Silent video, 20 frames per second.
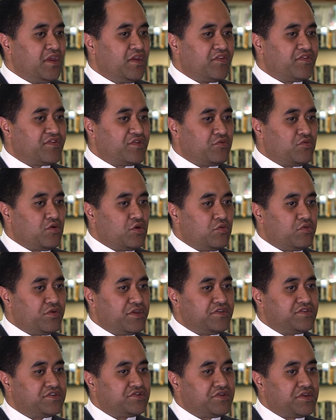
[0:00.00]
So what
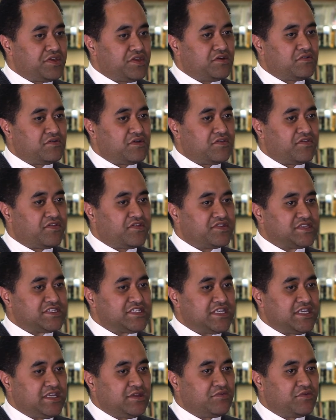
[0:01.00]
we do here as a
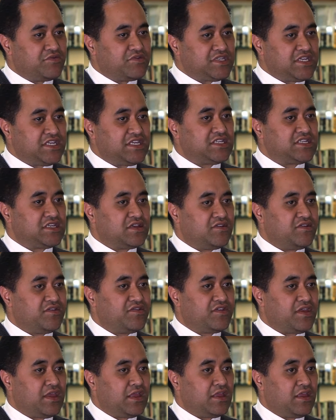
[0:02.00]
team of
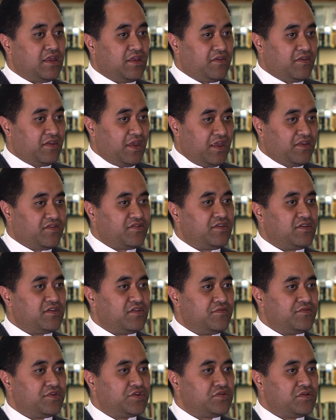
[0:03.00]
teachers and as
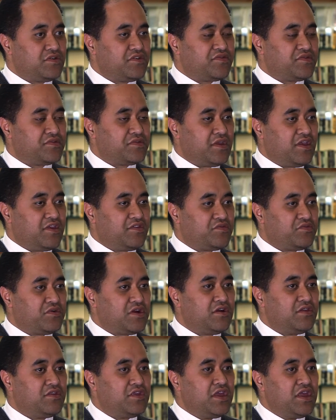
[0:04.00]
individuals as
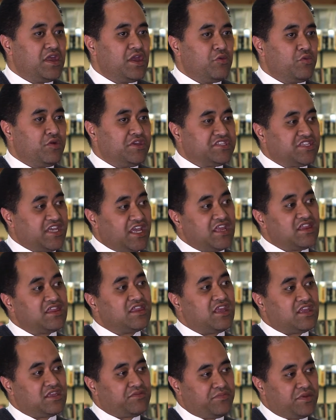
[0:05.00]
well, we take
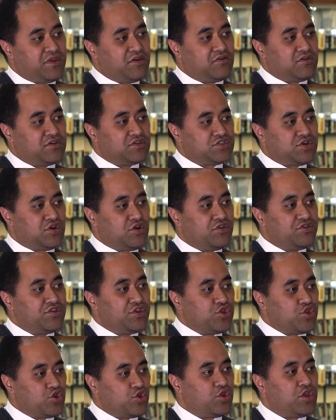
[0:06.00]
that parent on
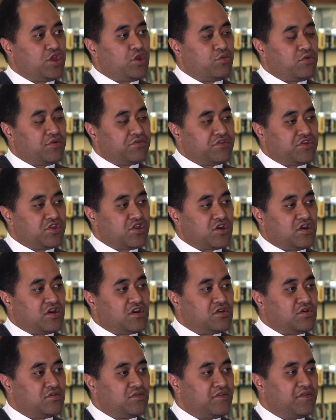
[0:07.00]
the journey with the
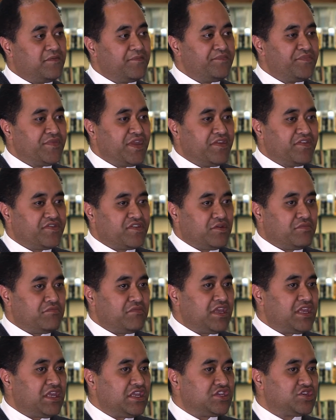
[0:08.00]
child. So
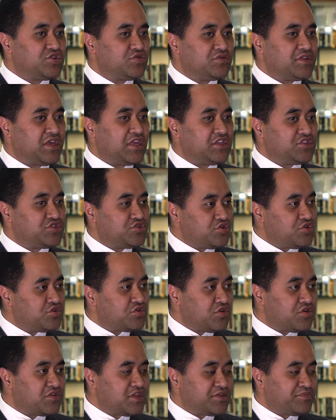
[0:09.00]
making sure they do
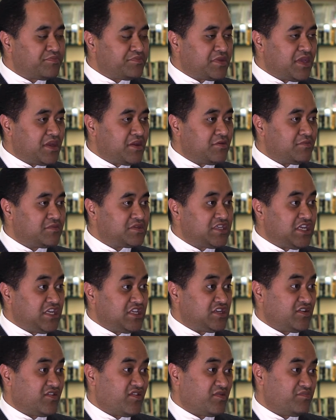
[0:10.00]
know that
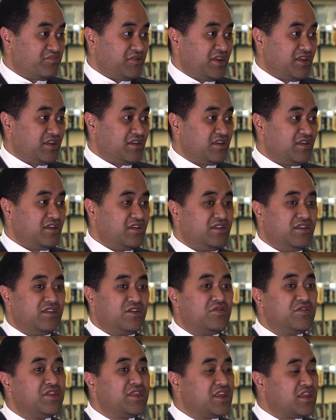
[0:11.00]
teachers speak,
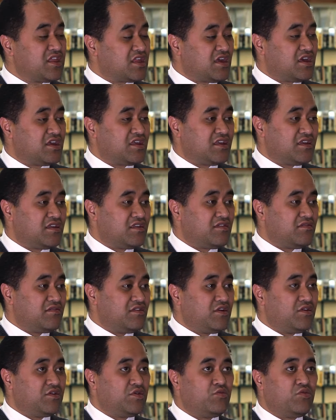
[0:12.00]
knowing the jargon,
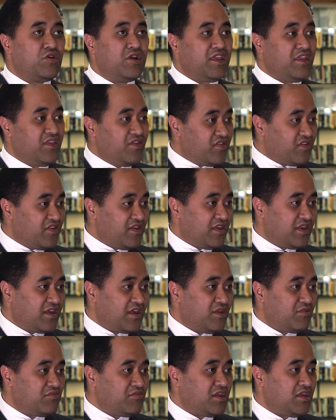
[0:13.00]
knowing what
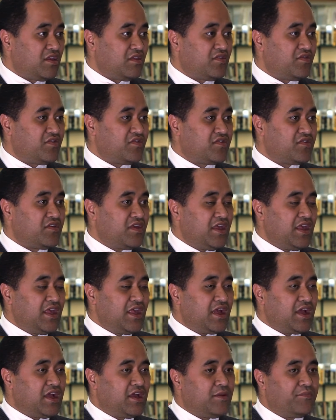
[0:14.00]
NCEA means,
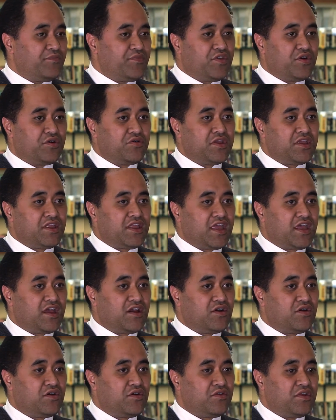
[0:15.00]
knowing
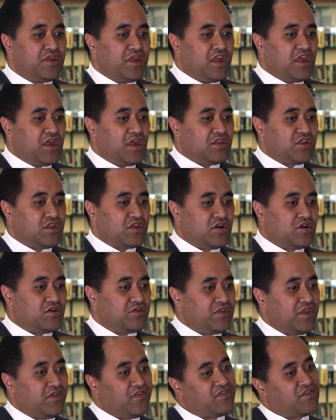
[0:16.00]
how a
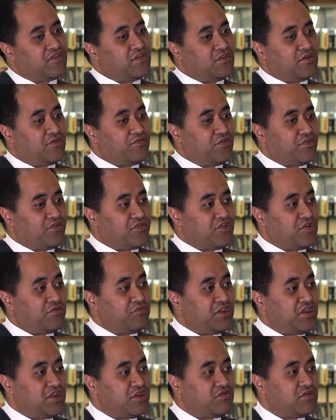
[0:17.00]
child needs to look for so
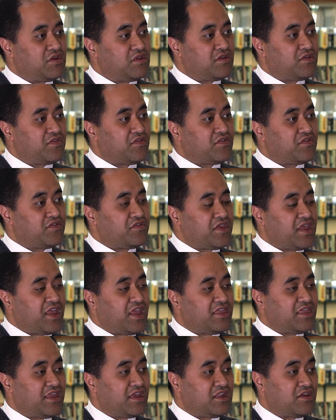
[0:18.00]
many credits
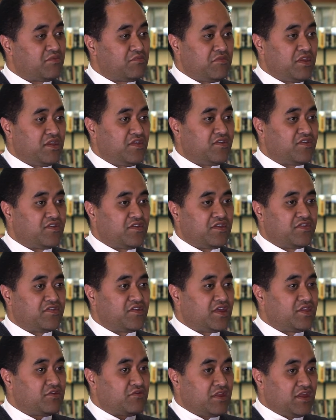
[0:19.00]
and that it means that it's
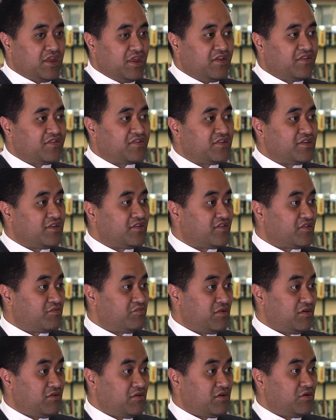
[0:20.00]
either an excellence,
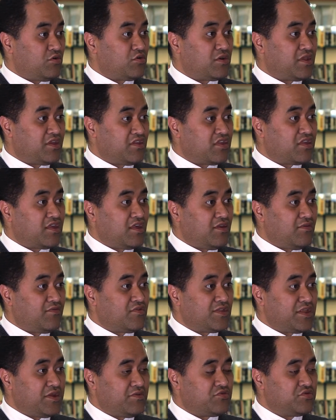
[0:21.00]
merit or an
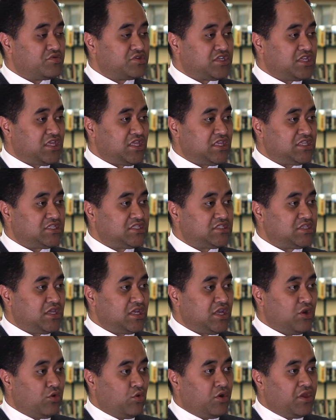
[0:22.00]
achieved level
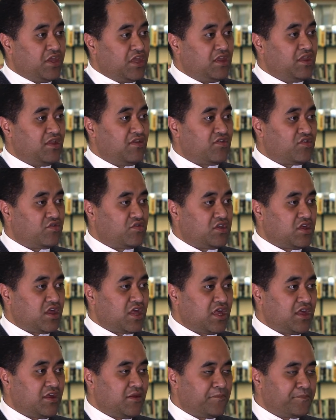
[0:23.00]
he needs to
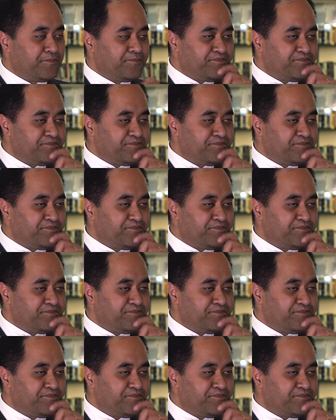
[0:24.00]
gain.